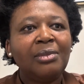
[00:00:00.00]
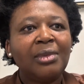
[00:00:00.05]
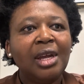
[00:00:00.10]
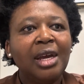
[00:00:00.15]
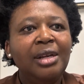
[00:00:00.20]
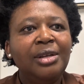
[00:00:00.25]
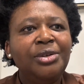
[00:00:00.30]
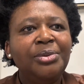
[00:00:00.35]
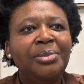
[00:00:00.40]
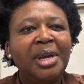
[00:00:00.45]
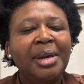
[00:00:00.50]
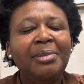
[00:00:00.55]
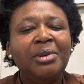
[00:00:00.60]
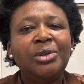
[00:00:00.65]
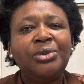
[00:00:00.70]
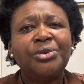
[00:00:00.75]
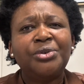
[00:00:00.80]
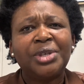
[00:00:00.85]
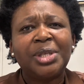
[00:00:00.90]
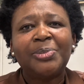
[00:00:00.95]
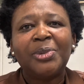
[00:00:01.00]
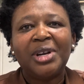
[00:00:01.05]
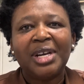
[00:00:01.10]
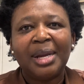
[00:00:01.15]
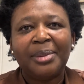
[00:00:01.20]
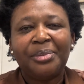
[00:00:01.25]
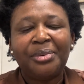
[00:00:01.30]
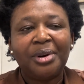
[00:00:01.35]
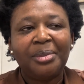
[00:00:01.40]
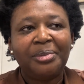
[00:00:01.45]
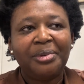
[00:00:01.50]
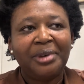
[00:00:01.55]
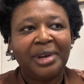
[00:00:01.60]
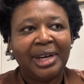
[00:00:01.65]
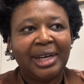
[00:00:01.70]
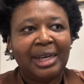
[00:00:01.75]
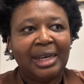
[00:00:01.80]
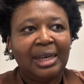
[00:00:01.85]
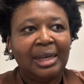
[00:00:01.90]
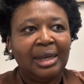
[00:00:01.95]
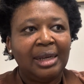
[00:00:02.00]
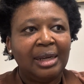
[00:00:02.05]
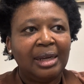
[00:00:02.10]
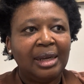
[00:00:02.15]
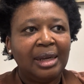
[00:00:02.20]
and to be able to respond appropriately